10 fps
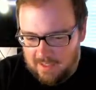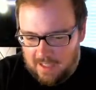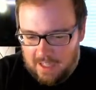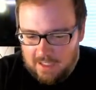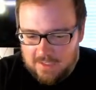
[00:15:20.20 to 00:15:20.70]

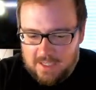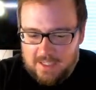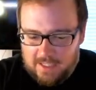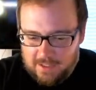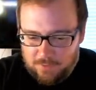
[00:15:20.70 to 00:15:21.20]
I'll say
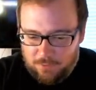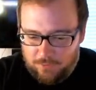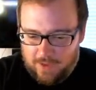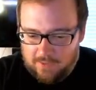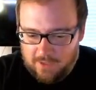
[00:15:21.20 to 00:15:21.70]
anything for
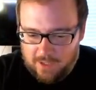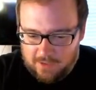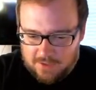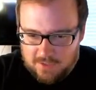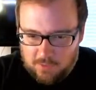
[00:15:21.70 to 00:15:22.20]
$5.